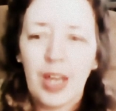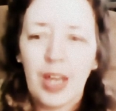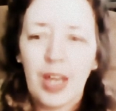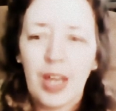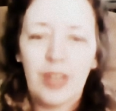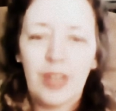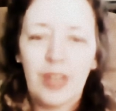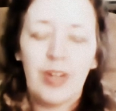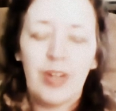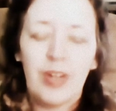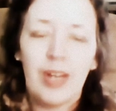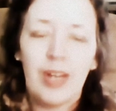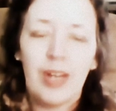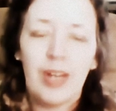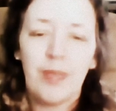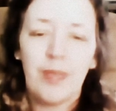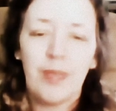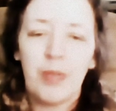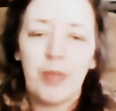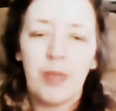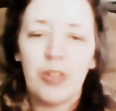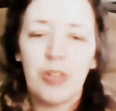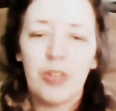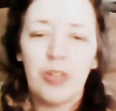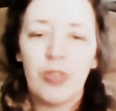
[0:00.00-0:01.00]
I don't have a
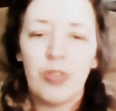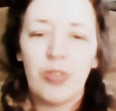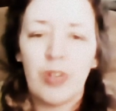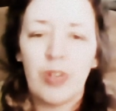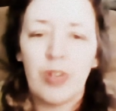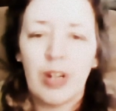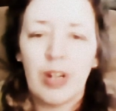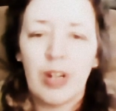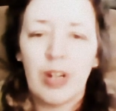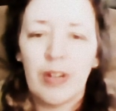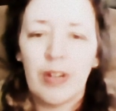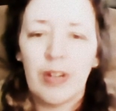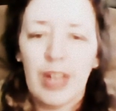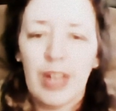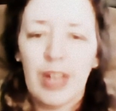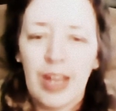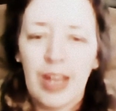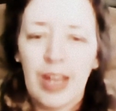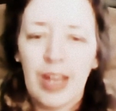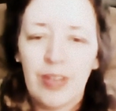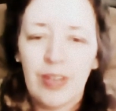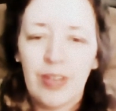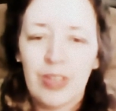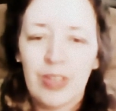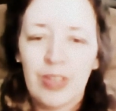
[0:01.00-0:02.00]
washer dryer in the
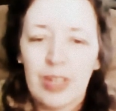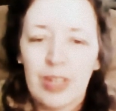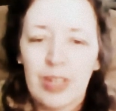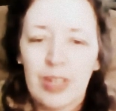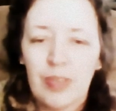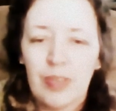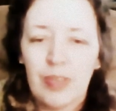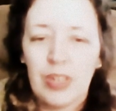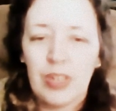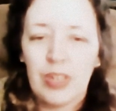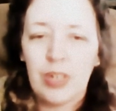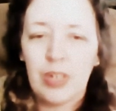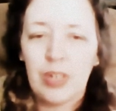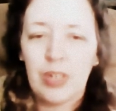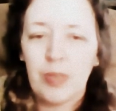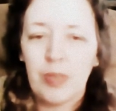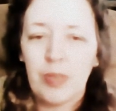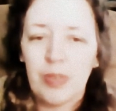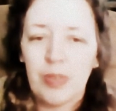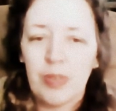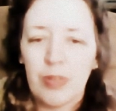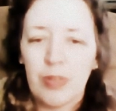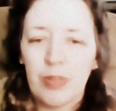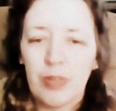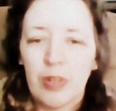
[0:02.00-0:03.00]
house. I'd have to take them
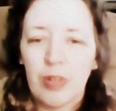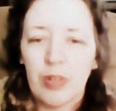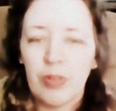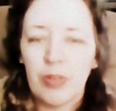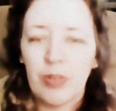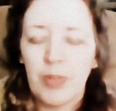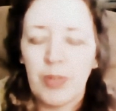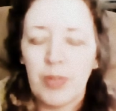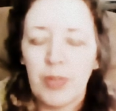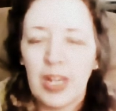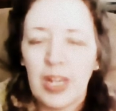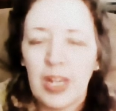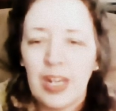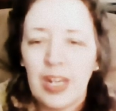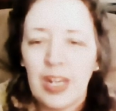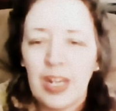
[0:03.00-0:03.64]
to the laundromat.